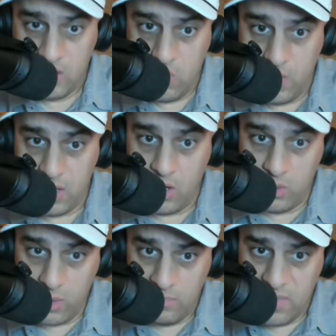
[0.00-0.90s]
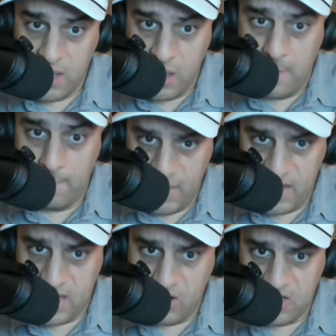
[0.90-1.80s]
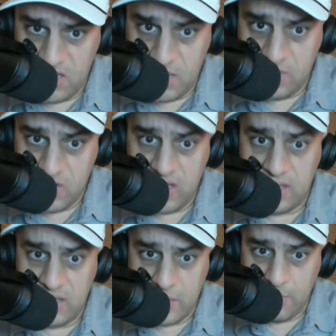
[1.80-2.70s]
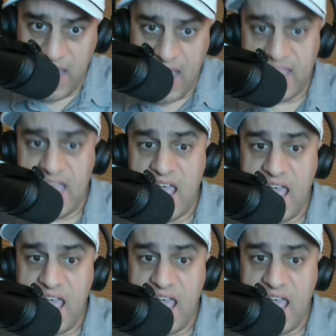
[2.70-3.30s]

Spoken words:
You want to go to a mediocre team so you can get the bag?